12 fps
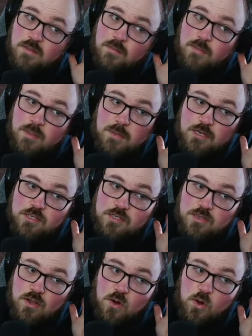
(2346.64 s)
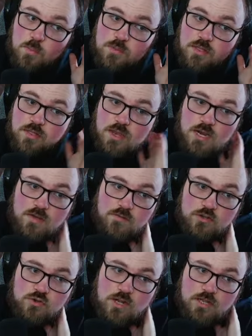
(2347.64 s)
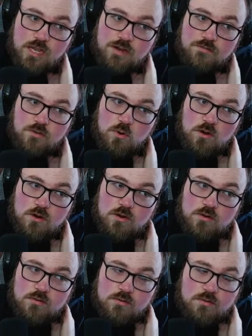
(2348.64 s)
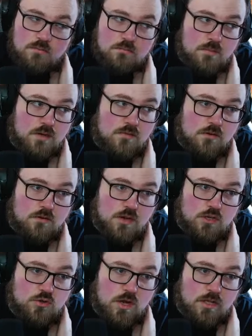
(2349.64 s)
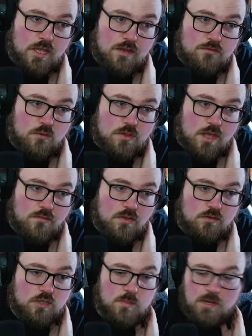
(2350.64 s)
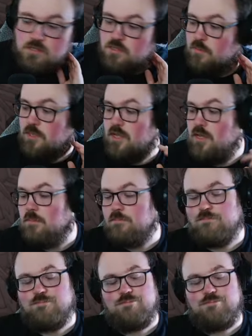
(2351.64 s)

And maybe just hope that they never draw land four. But if they're not drawing land four, they have other spells to play.